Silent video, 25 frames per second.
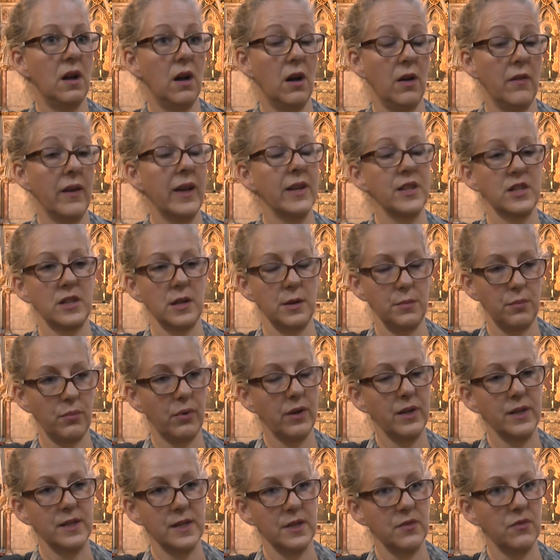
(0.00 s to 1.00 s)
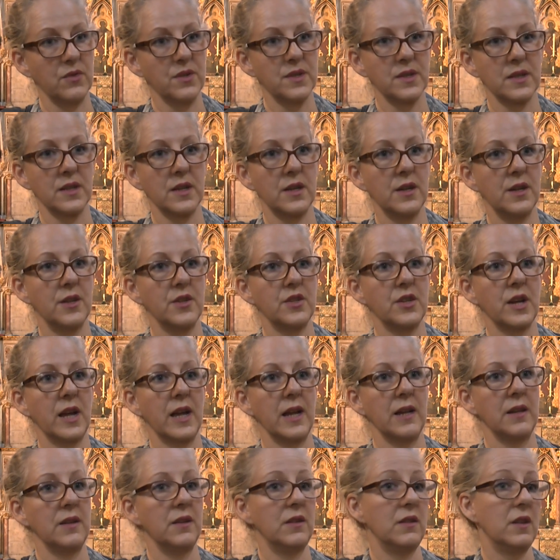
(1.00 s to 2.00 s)
or actually printed research,
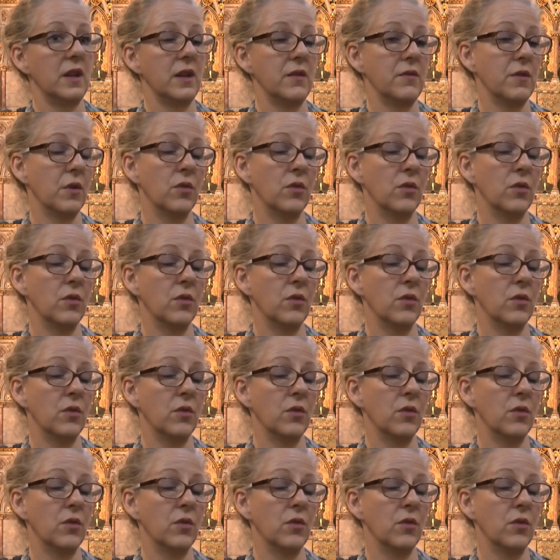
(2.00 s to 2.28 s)
and